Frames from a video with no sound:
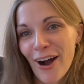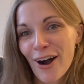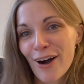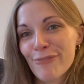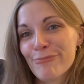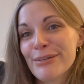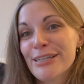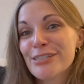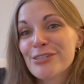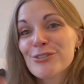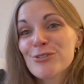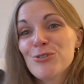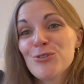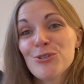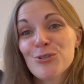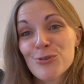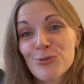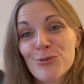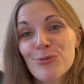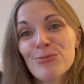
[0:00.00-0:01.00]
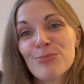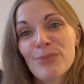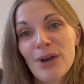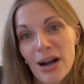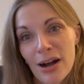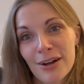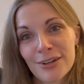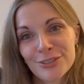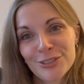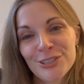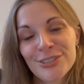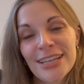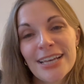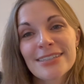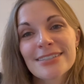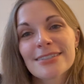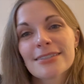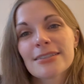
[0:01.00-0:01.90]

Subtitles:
up is too much. There's